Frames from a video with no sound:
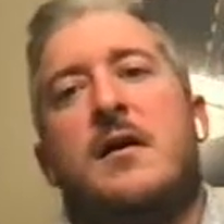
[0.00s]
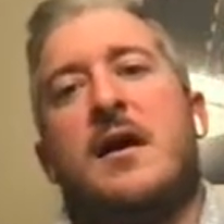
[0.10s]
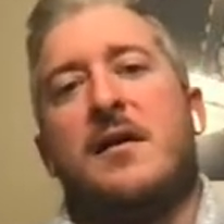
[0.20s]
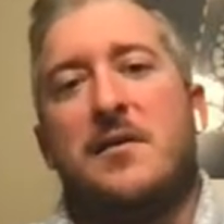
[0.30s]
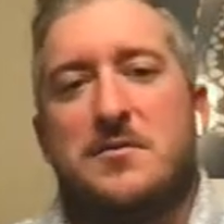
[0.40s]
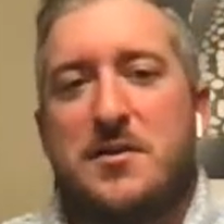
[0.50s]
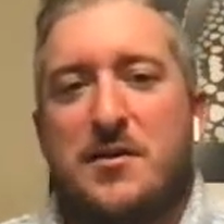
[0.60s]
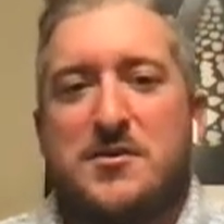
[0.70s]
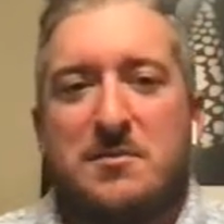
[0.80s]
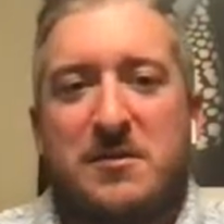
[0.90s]
Hello,
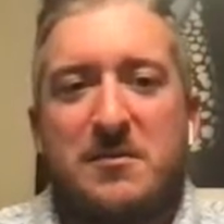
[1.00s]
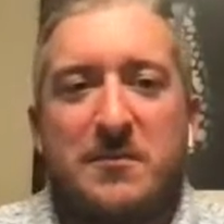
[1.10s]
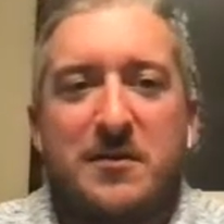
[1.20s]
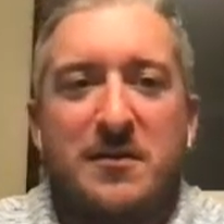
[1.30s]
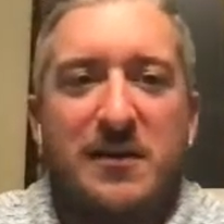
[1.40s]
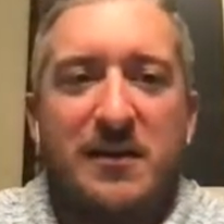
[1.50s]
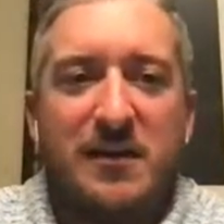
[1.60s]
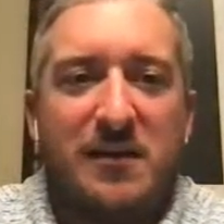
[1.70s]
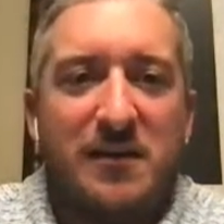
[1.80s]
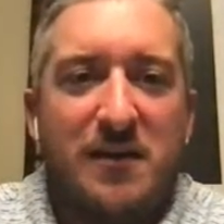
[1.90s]
StarShip
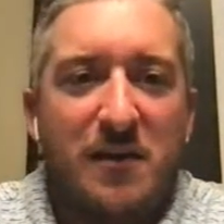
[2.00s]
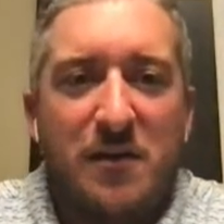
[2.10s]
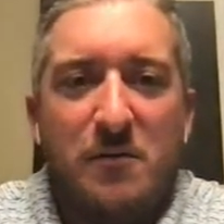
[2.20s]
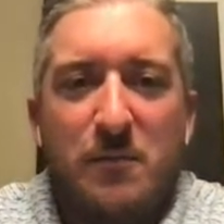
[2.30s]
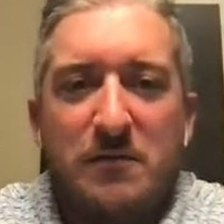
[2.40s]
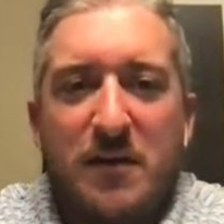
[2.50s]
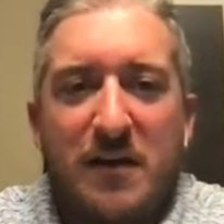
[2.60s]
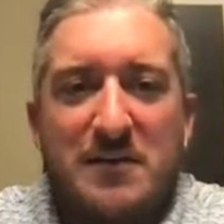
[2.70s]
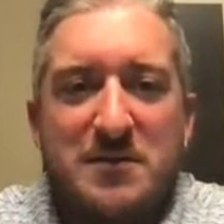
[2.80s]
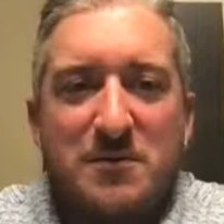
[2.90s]
community. We've
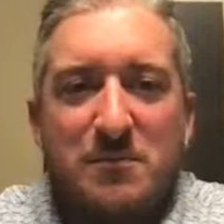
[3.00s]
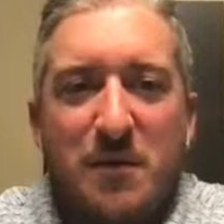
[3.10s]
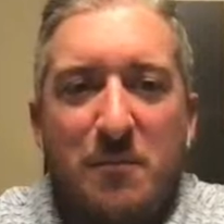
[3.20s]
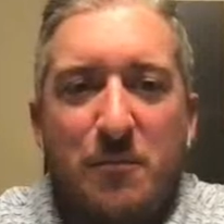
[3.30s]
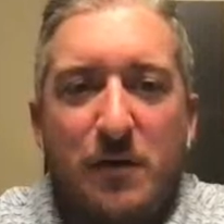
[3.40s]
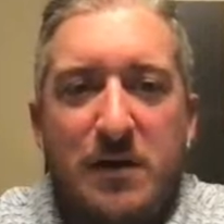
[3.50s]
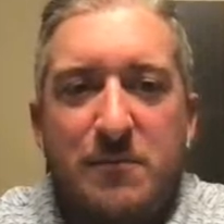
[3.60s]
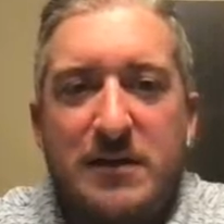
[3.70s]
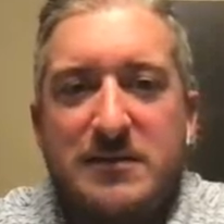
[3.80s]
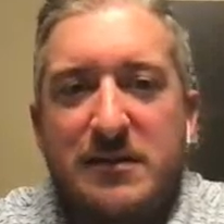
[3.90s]
got some pretty
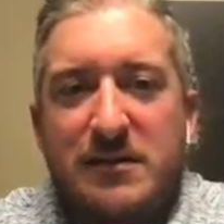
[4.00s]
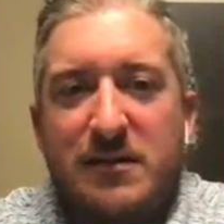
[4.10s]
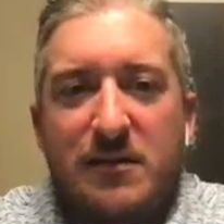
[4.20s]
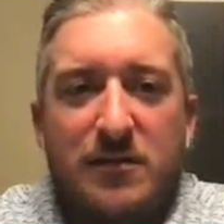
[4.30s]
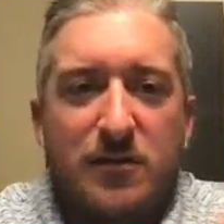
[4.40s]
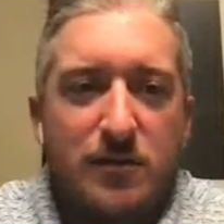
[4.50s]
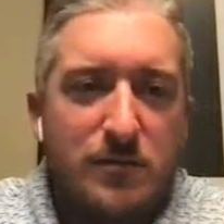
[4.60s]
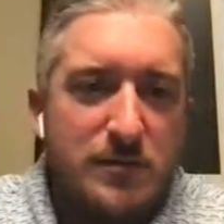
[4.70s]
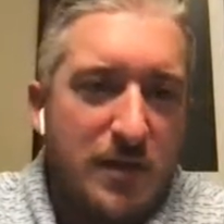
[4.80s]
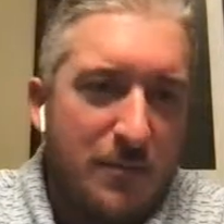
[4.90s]
amazing
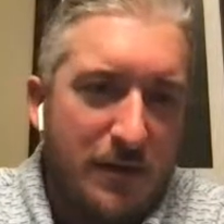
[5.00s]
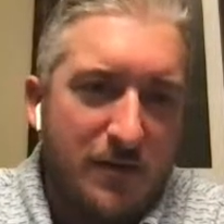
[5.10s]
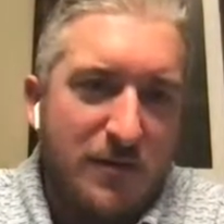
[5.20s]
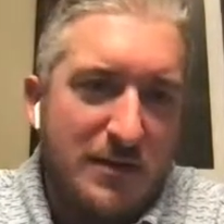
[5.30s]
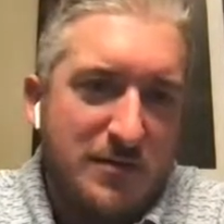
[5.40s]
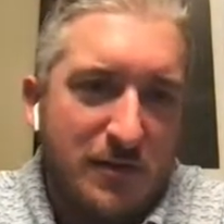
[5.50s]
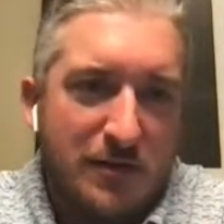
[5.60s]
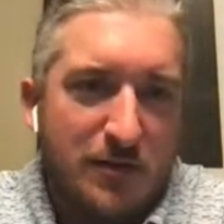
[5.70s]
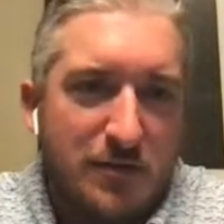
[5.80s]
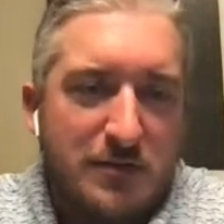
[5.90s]
news. I mean, you guys already
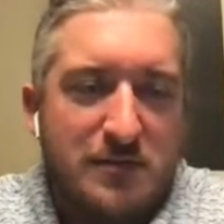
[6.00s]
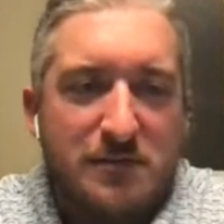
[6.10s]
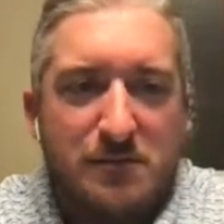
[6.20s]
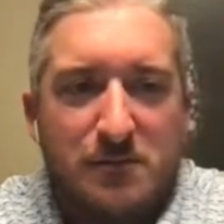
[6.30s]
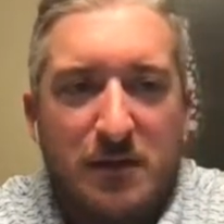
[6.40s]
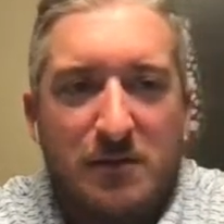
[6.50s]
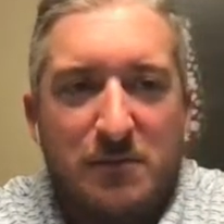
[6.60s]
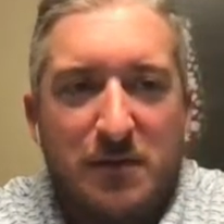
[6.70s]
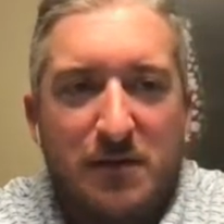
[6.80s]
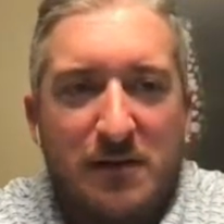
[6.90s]
know this, right?
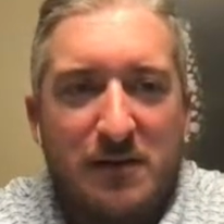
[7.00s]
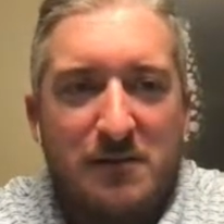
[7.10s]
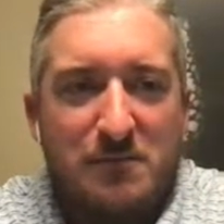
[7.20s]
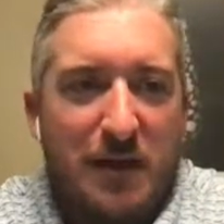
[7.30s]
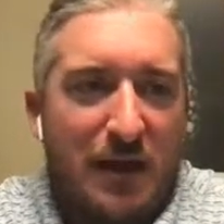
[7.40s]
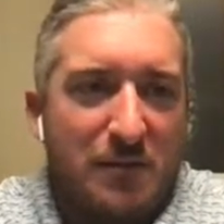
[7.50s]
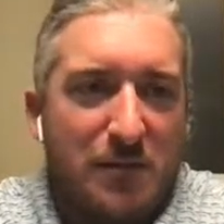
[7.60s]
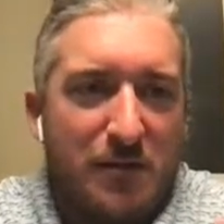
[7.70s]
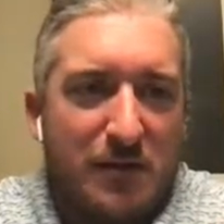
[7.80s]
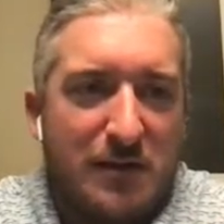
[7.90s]
We already
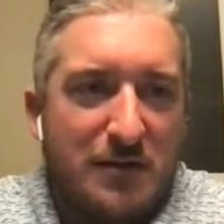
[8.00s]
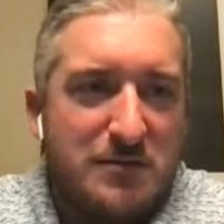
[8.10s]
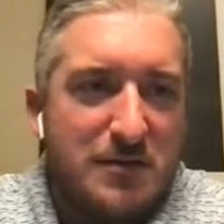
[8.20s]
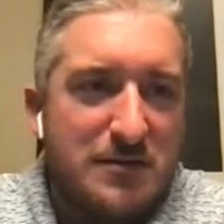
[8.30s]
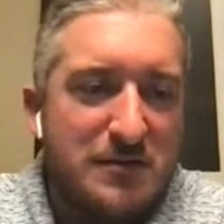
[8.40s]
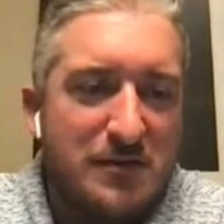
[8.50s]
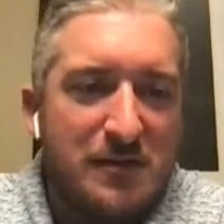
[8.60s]
announced this.